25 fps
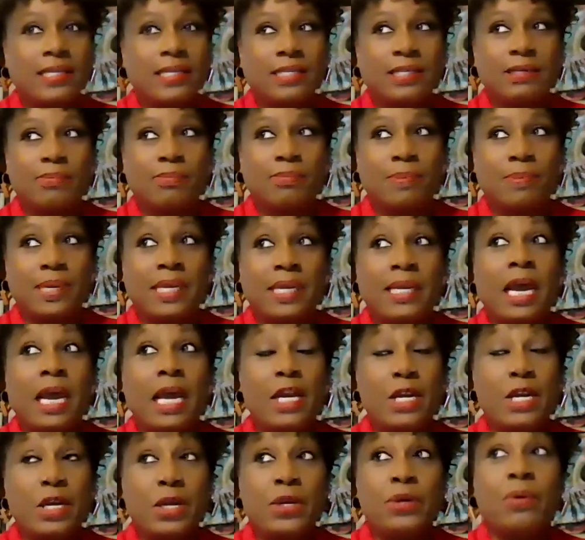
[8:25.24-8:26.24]
I
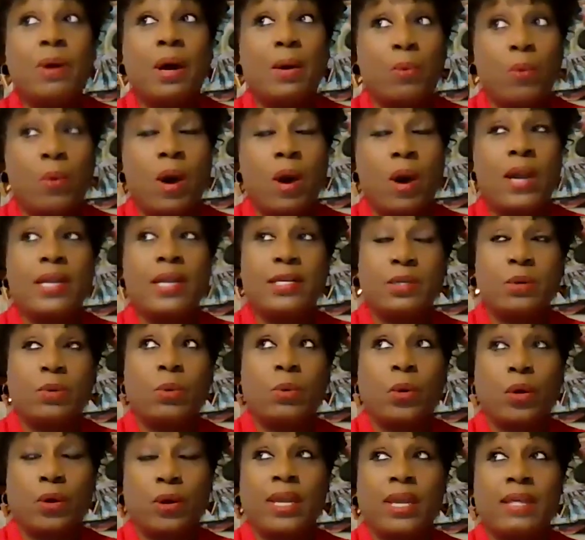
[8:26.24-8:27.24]
knew I
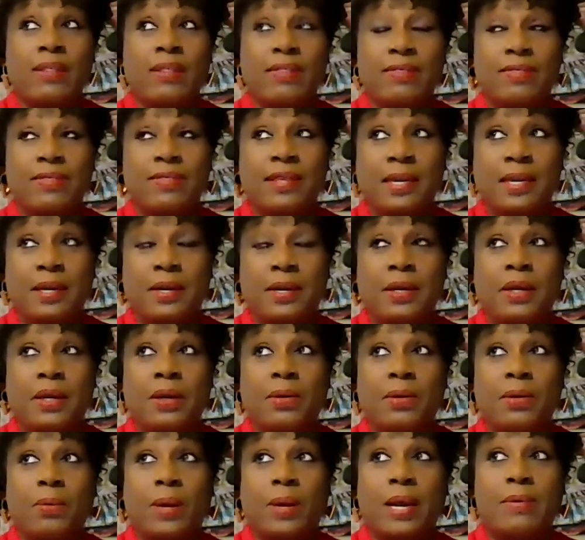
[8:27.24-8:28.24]
wanted to work in
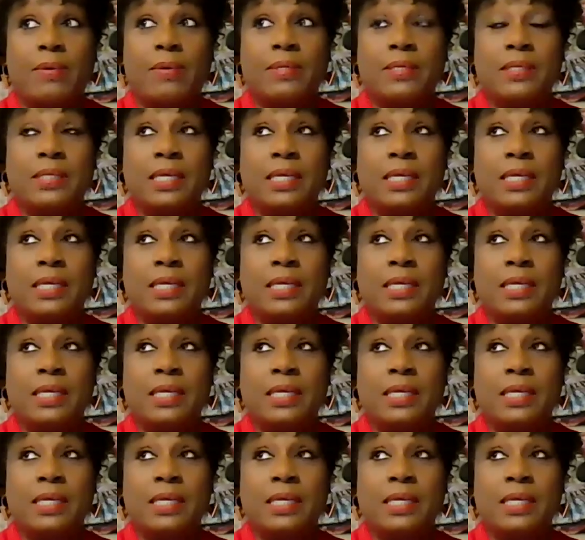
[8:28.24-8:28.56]
theater.